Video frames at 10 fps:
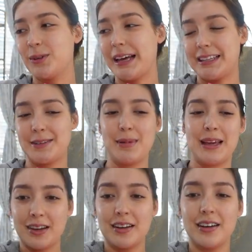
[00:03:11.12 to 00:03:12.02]
like to
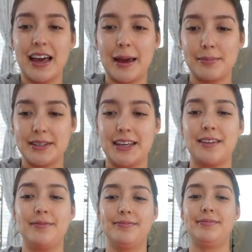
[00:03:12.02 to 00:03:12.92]
be
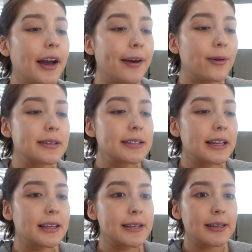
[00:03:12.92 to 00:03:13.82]
empty. I always
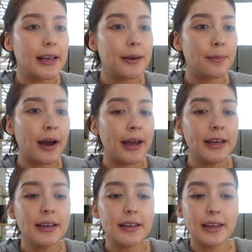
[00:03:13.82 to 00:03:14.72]
need these in
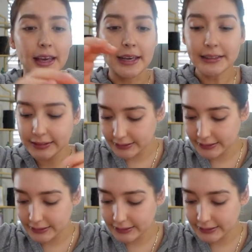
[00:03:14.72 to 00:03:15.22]
my kit.